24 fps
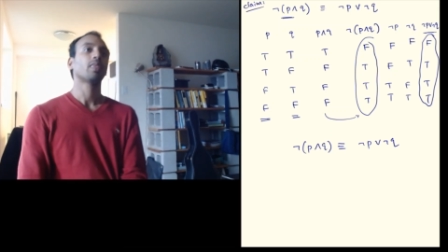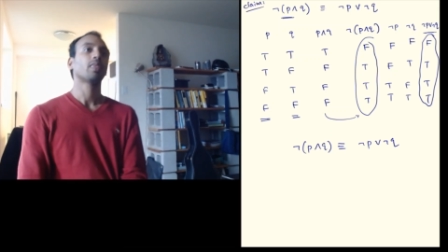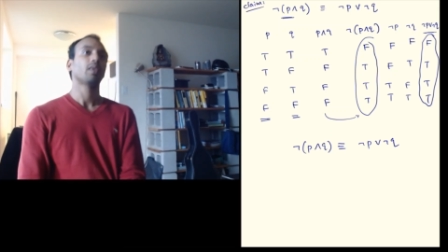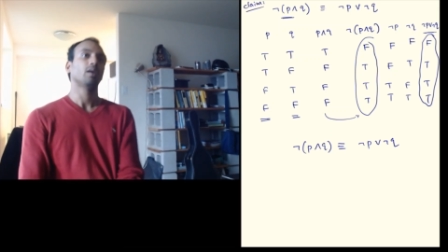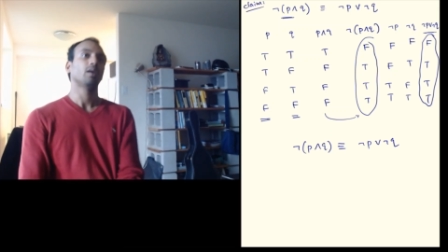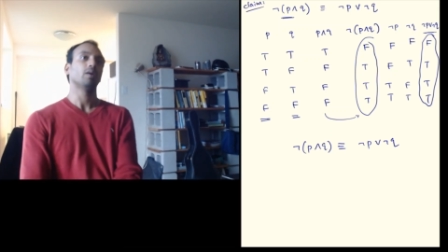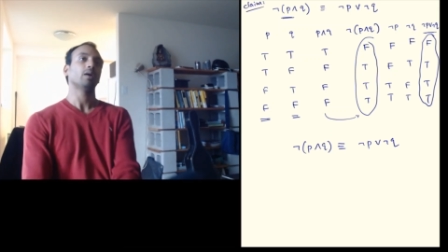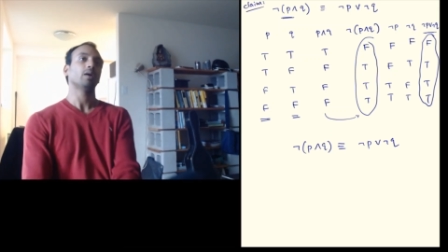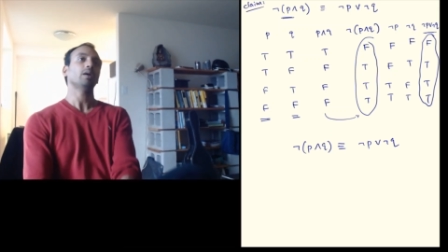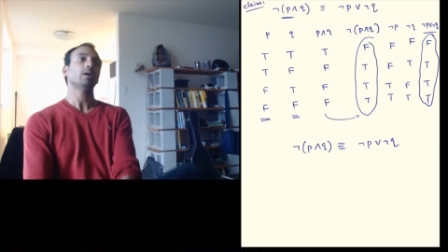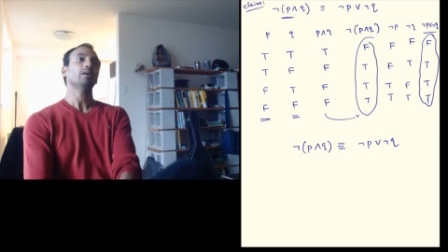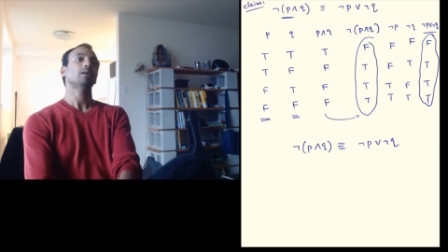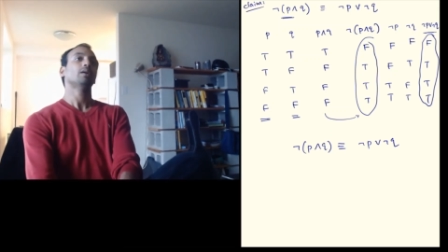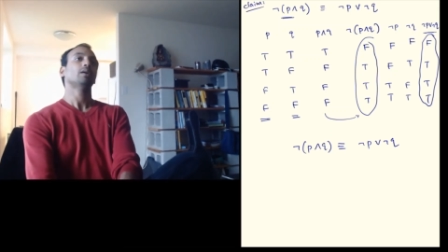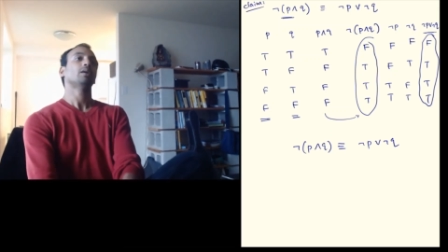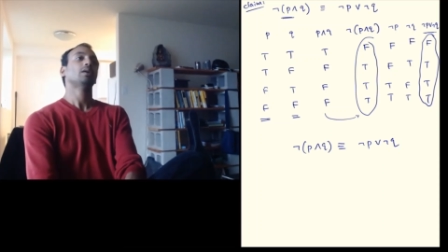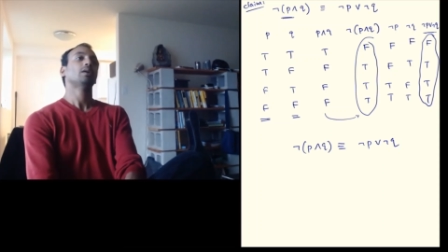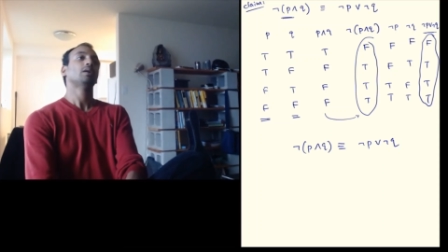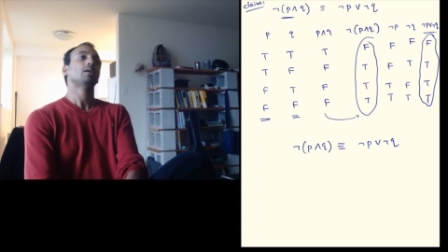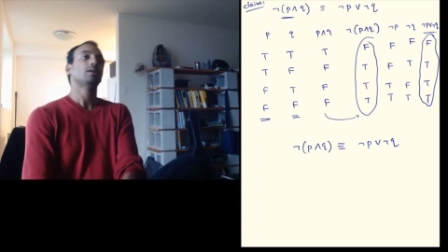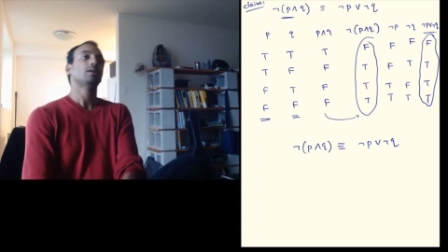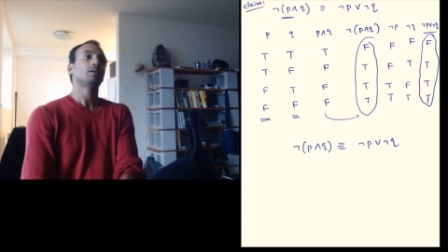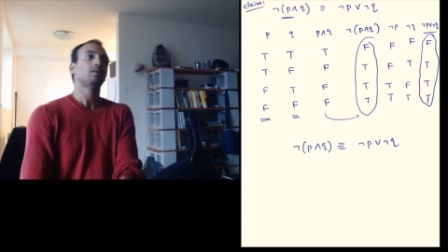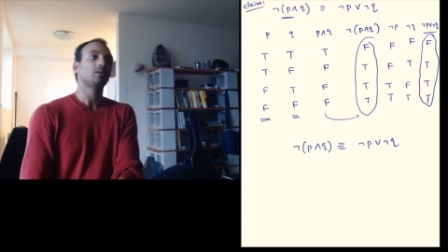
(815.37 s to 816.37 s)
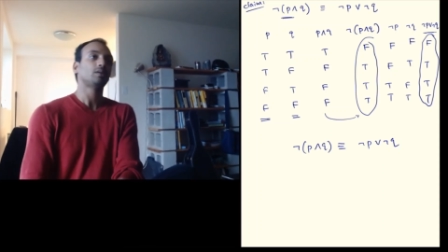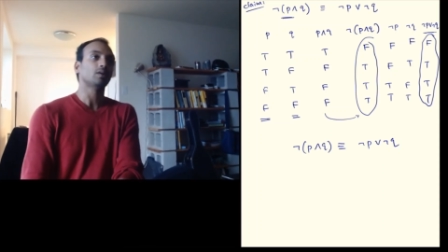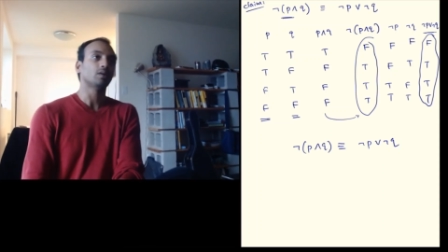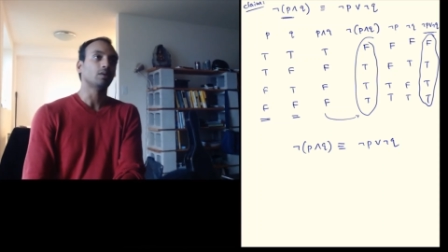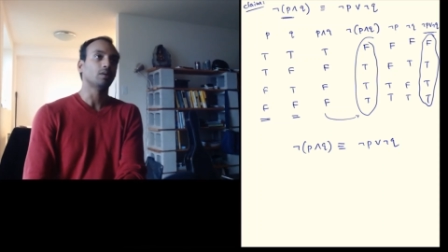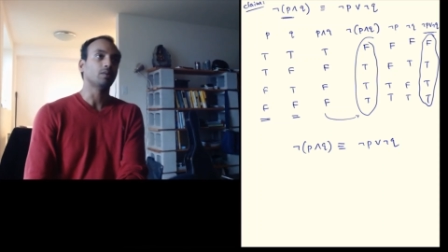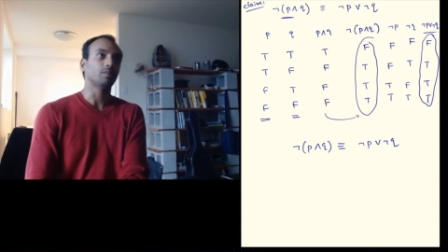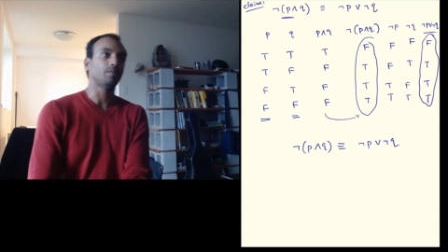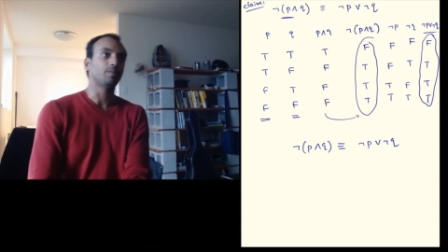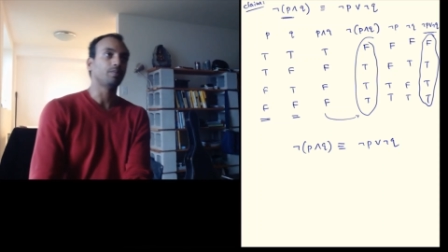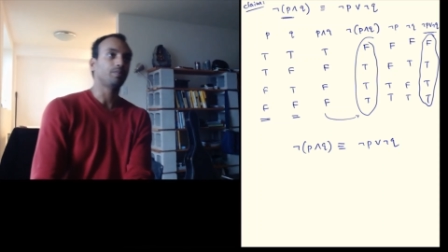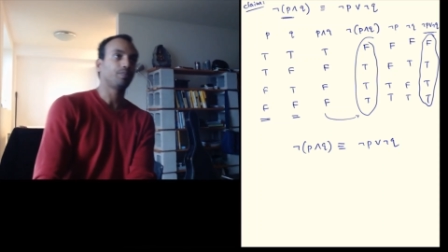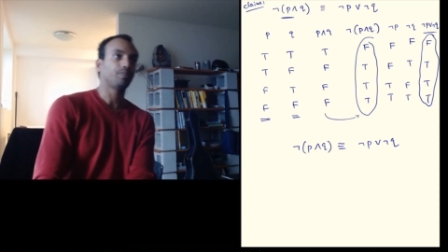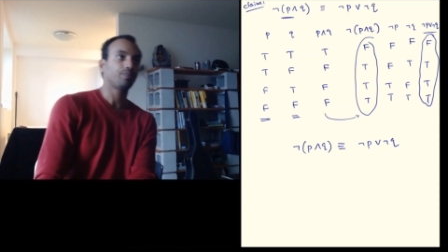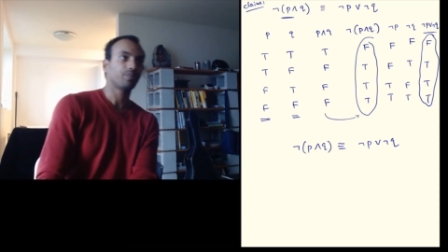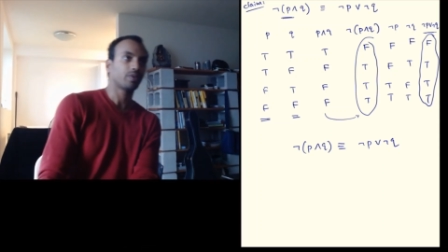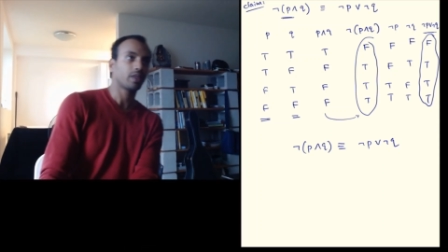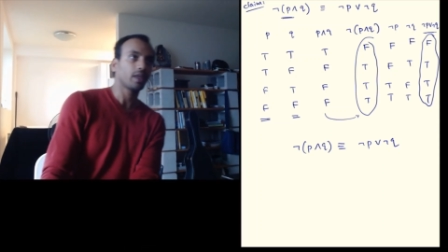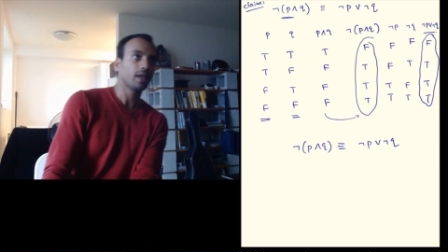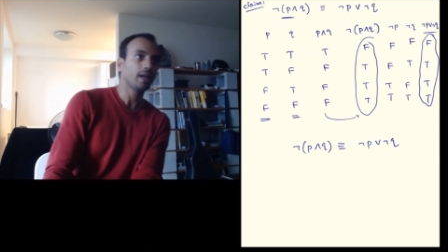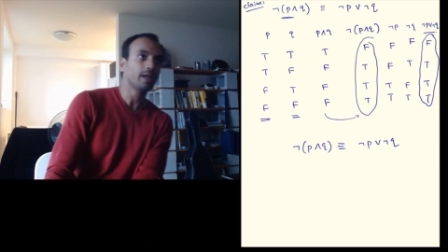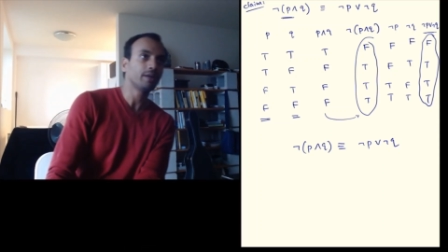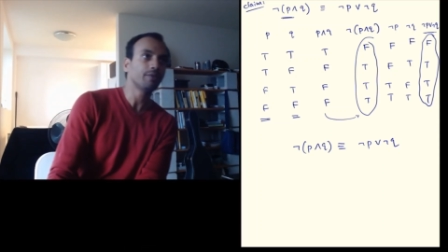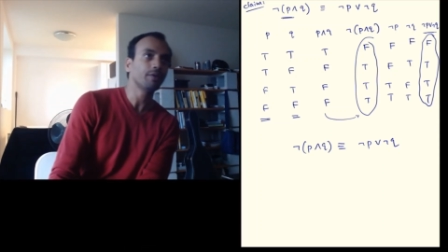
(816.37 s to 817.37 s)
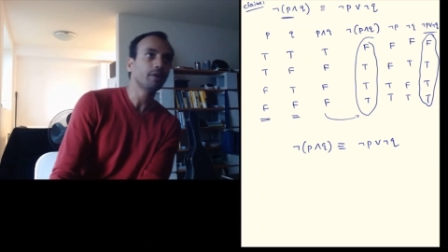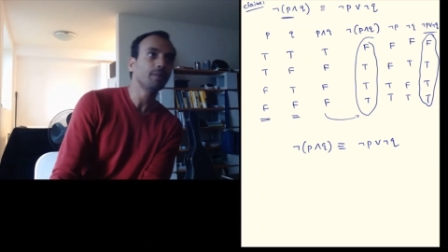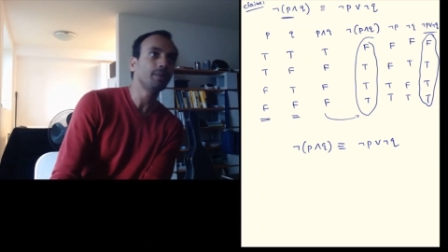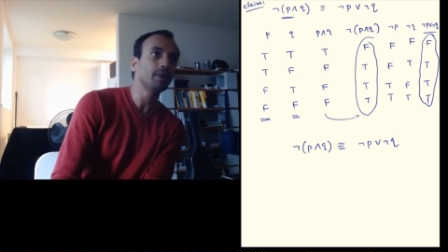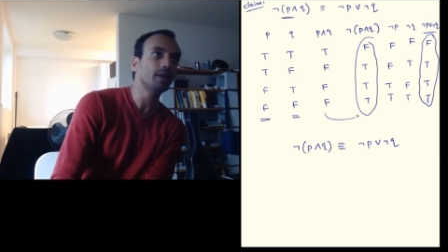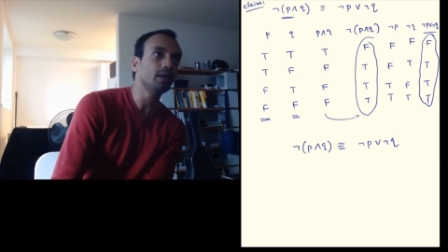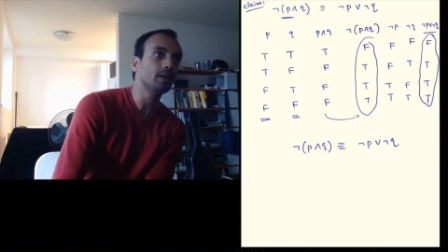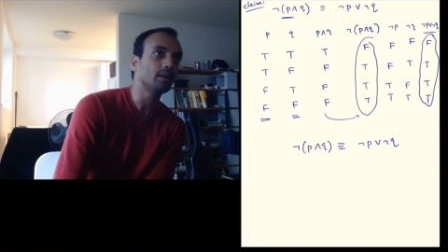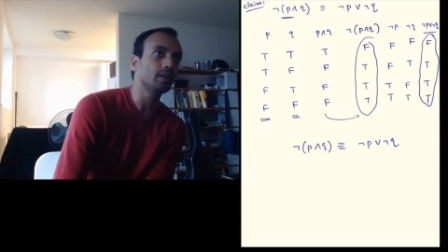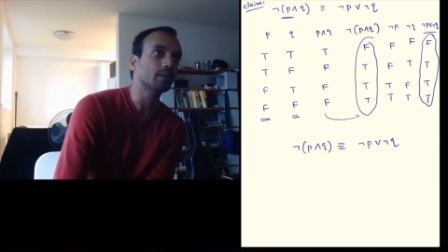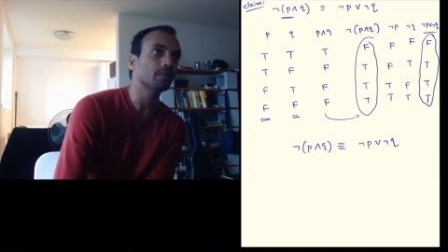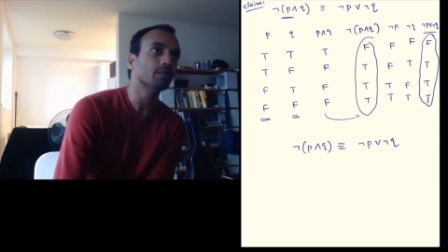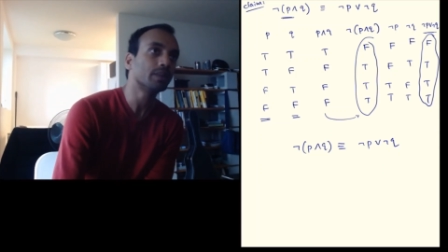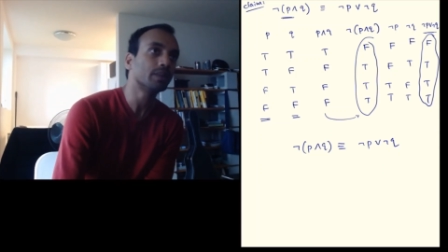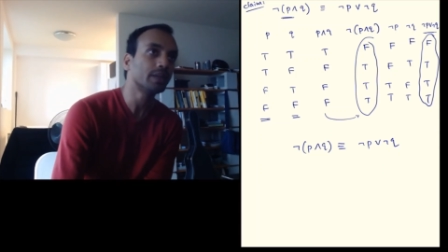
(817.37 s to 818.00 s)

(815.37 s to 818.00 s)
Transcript: Okay, so it will be